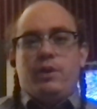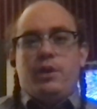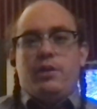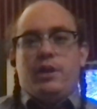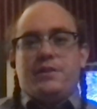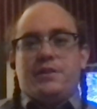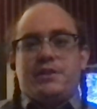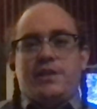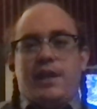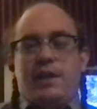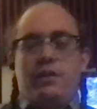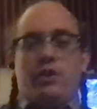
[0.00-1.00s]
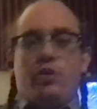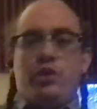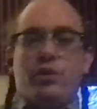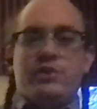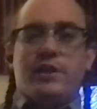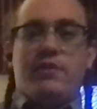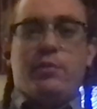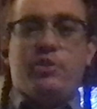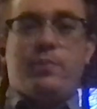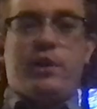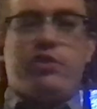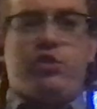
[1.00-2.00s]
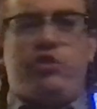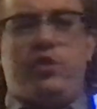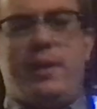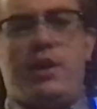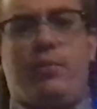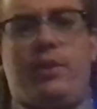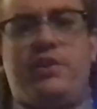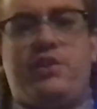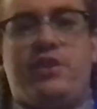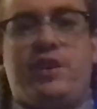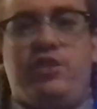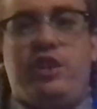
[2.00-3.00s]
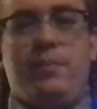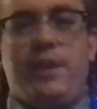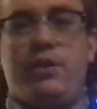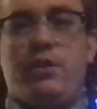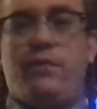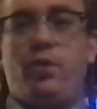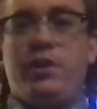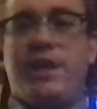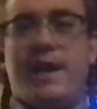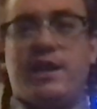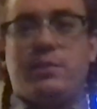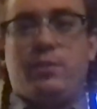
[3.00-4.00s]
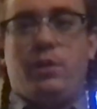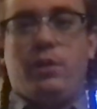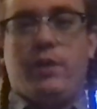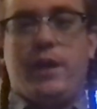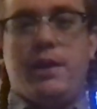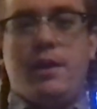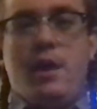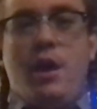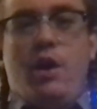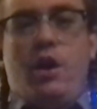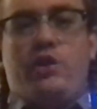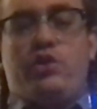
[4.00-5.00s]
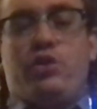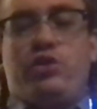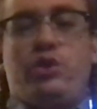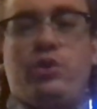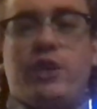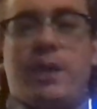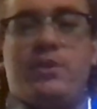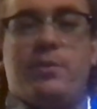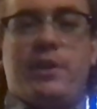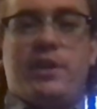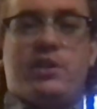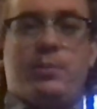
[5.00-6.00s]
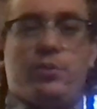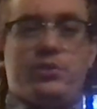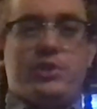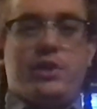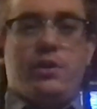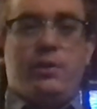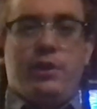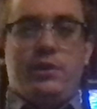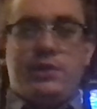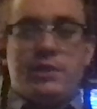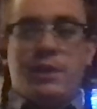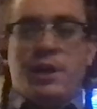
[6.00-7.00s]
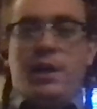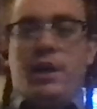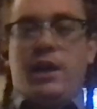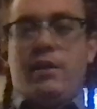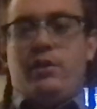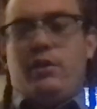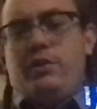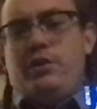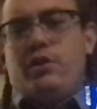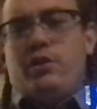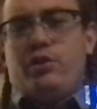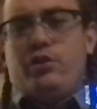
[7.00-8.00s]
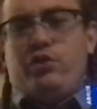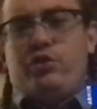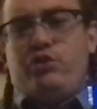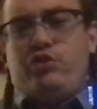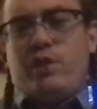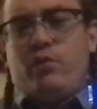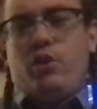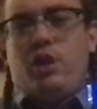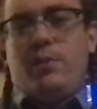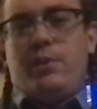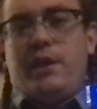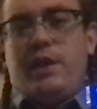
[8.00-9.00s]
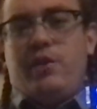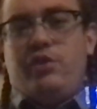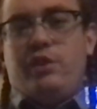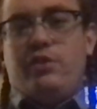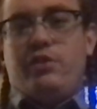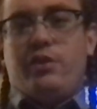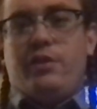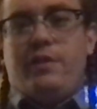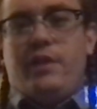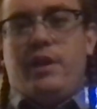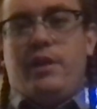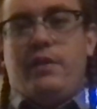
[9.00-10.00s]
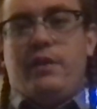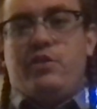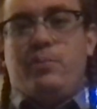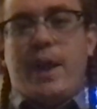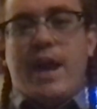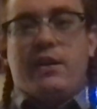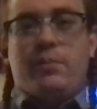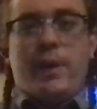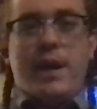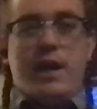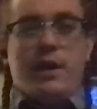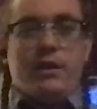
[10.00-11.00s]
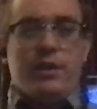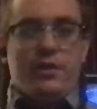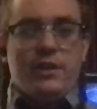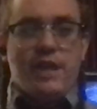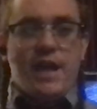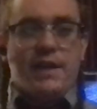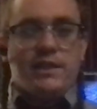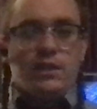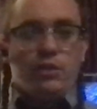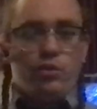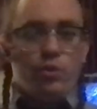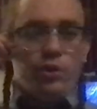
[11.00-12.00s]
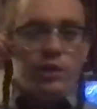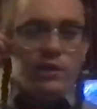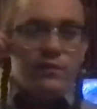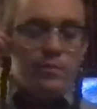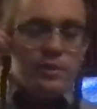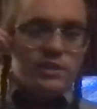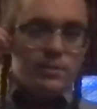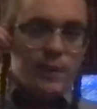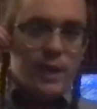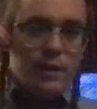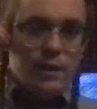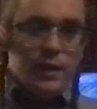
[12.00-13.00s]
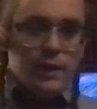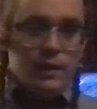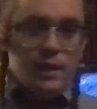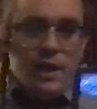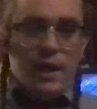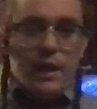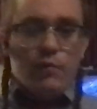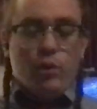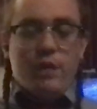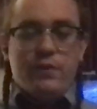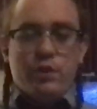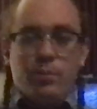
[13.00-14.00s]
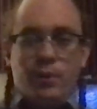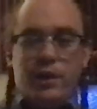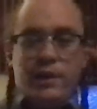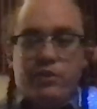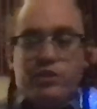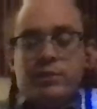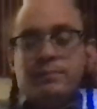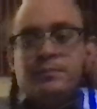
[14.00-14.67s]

not the state. U.S. government sponsorship enterprises like Ginnie Mae, they're fully taxable. All right. So there's 2 types of municipal securities. There's general obligations that's backed by the taxing authority of the municipality, and revenue bonds